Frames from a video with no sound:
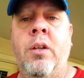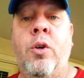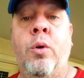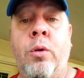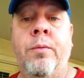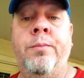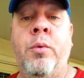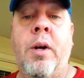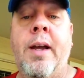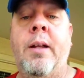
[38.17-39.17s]
cooler
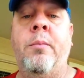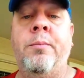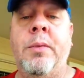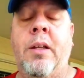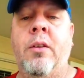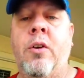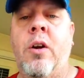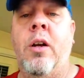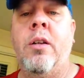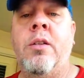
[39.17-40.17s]
where I had them out in the
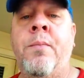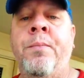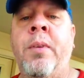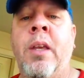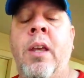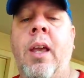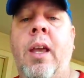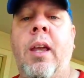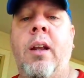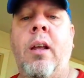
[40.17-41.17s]
garage,
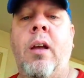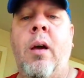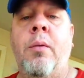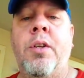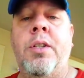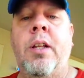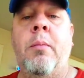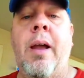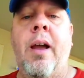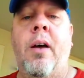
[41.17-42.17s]
and I'll just set
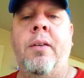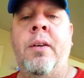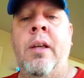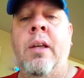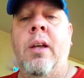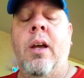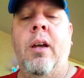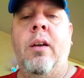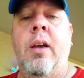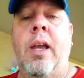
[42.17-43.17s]
them out.
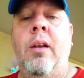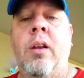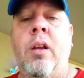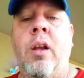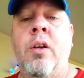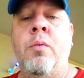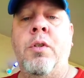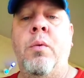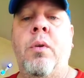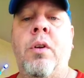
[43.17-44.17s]
And here's
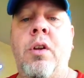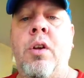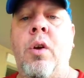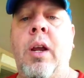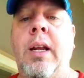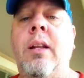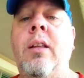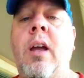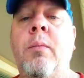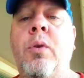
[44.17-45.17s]
what you want to do.
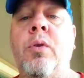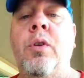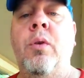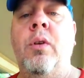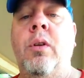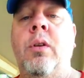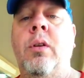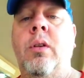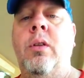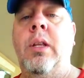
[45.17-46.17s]
Anytime you're doing
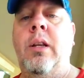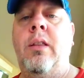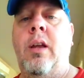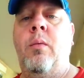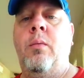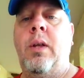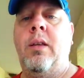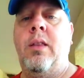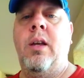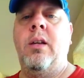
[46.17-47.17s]
anything
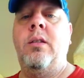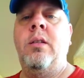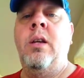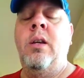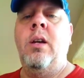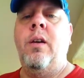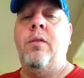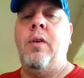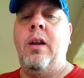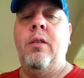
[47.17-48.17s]
like this, if
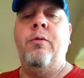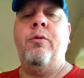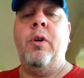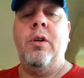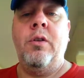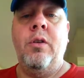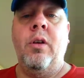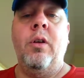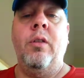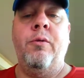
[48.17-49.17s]
you've had it in
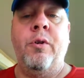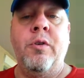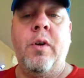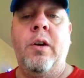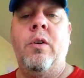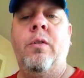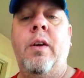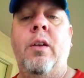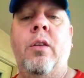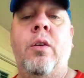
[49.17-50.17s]
the refrigerator, you've
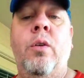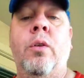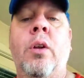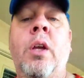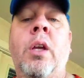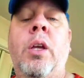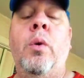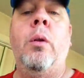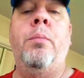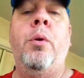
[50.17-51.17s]
had it in the cooler,
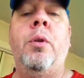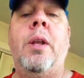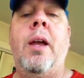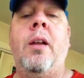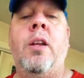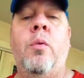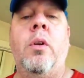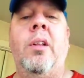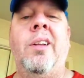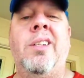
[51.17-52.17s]
you want to pull it out and you
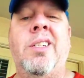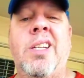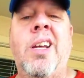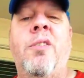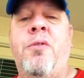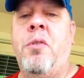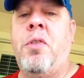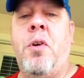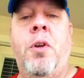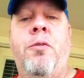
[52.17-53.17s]
want to let it sit for
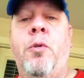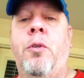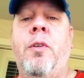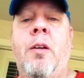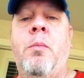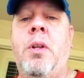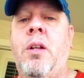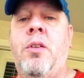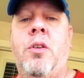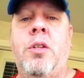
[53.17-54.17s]
30 to 45
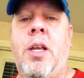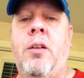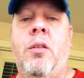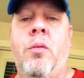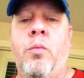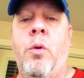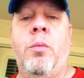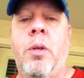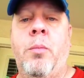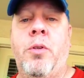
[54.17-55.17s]
minutes just out in
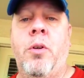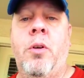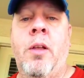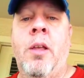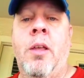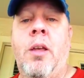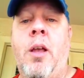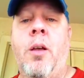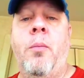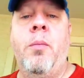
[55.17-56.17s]
room temperature.
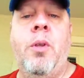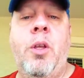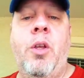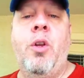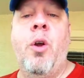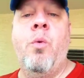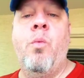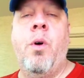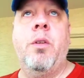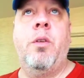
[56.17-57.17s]
You
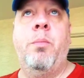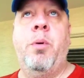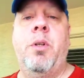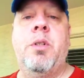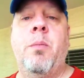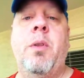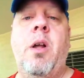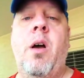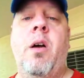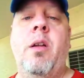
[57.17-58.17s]
don't want to put
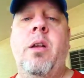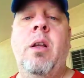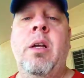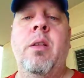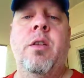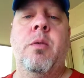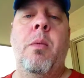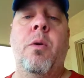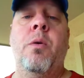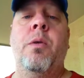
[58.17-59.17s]
something on the
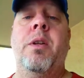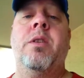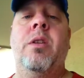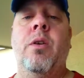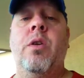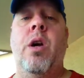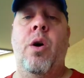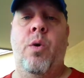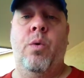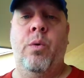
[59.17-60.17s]
smoker that's still
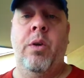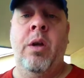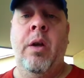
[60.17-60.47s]
cold,